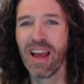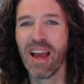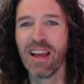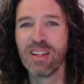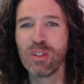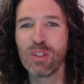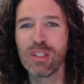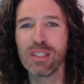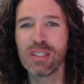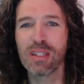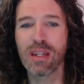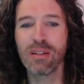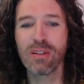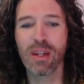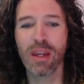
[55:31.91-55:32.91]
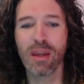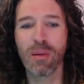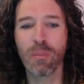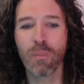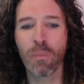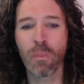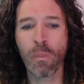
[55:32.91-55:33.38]
and she said to
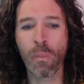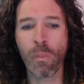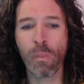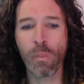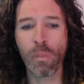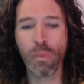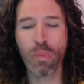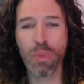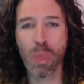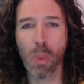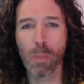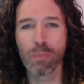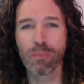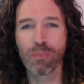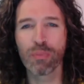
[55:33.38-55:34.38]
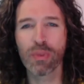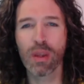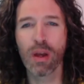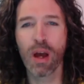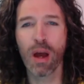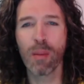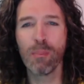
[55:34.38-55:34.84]
him,
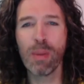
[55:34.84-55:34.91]
uh,